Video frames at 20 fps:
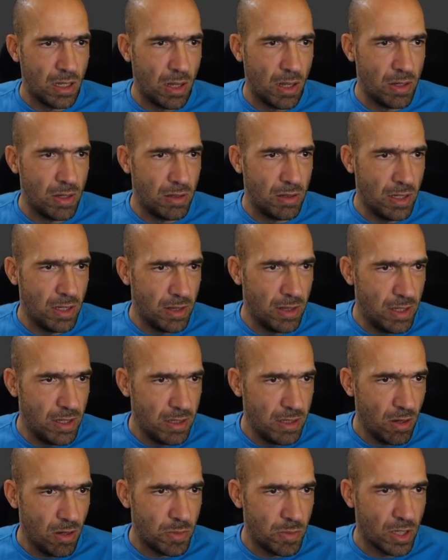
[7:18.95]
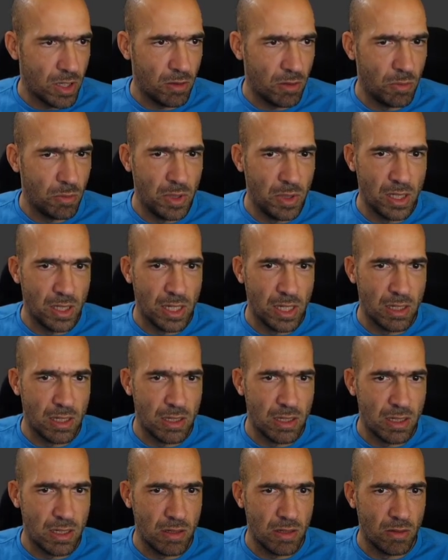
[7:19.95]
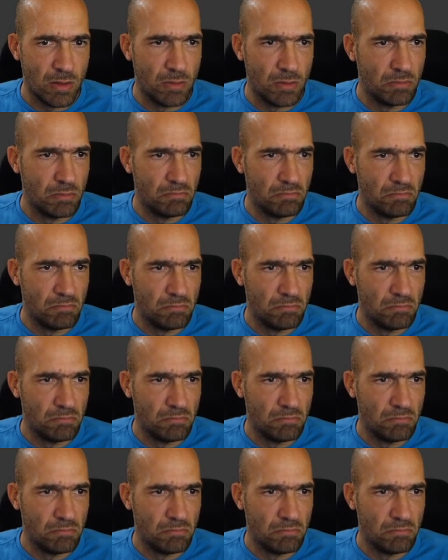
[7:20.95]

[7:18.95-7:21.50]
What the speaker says: I need this object to be a lattice. No.